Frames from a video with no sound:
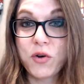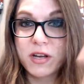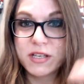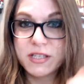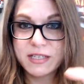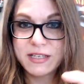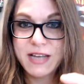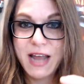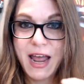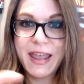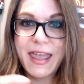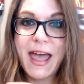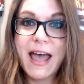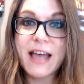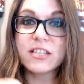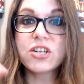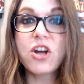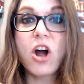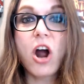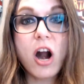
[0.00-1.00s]
a
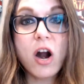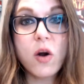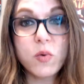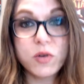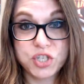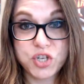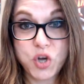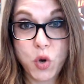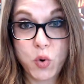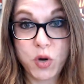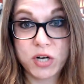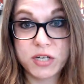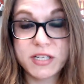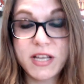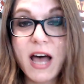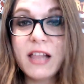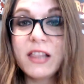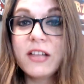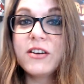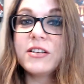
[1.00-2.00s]
die-cast car with Joker's
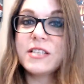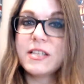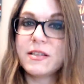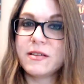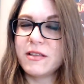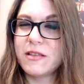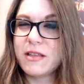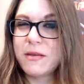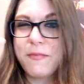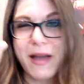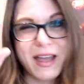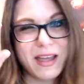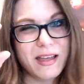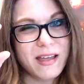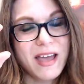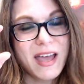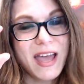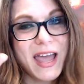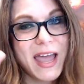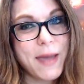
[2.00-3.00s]
colors, and it might
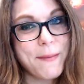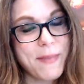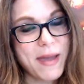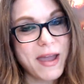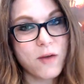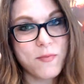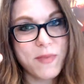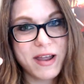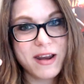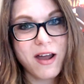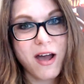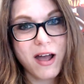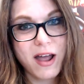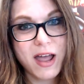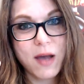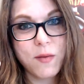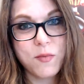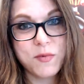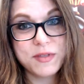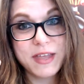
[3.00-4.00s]
it may or may not
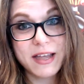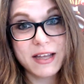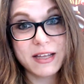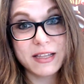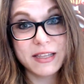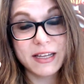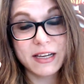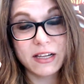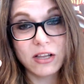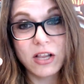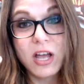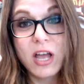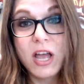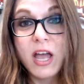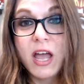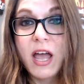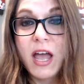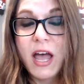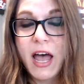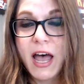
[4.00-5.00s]
come with like a little
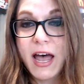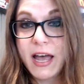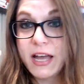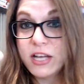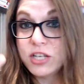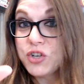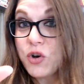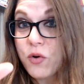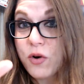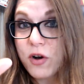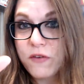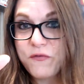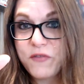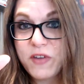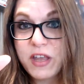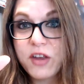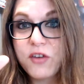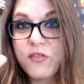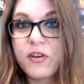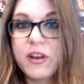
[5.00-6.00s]
uh Joker
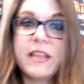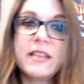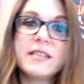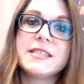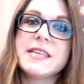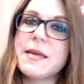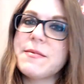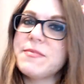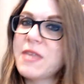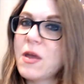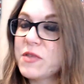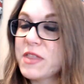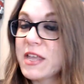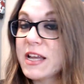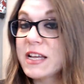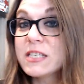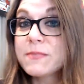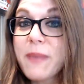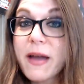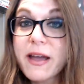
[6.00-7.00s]
figurine. Same thing with
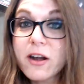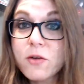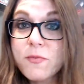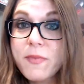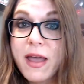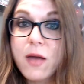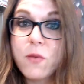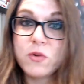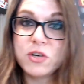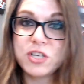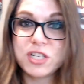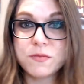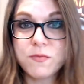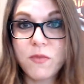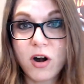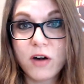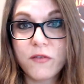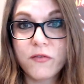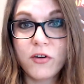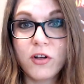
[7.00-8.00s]
like Spider-Man, which is
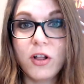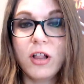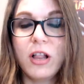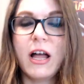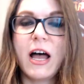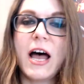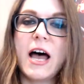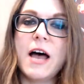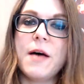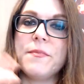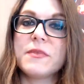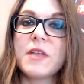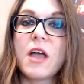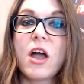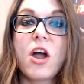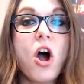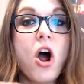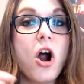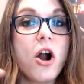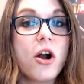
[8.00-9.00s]
Marvel, um a
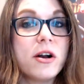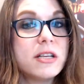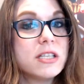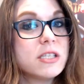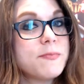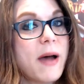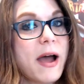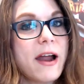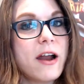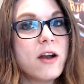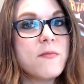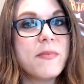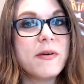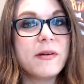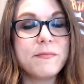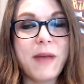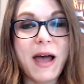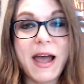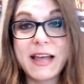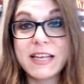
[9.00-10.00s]
car inspired
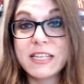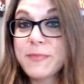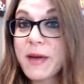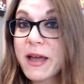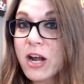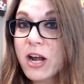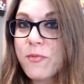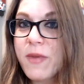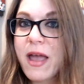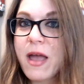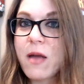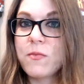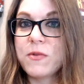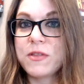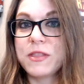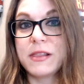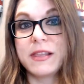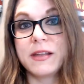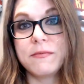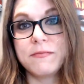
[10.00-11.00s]
by Spider-Man with
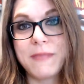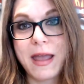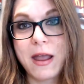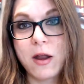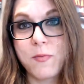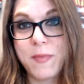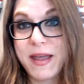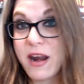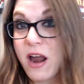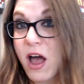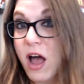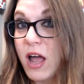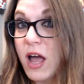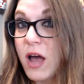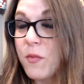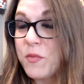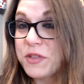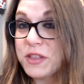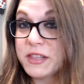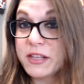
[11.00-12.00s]
a may or may not
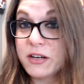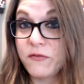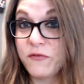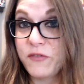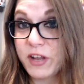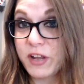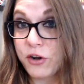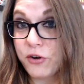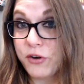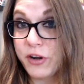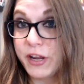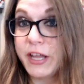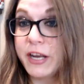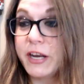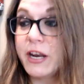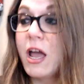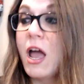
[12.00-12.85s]
come with a little figurine.